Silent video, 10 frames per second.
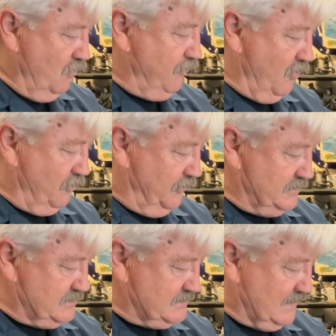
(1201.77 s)
far,
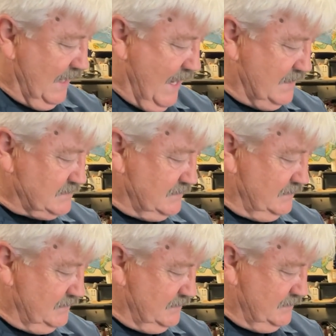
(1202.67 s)
this has
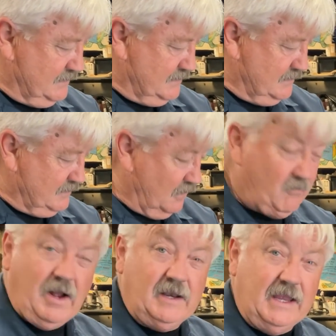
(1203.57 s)
lasted
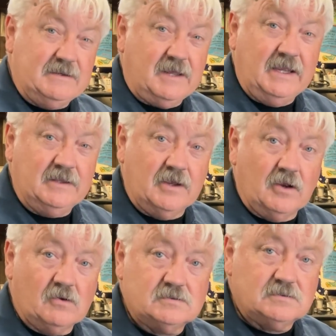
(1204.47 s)
around 18
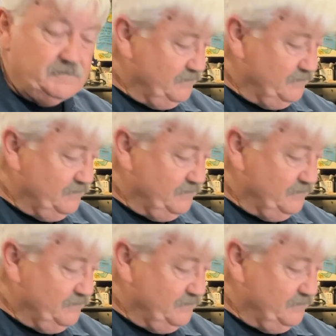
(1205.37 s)
years.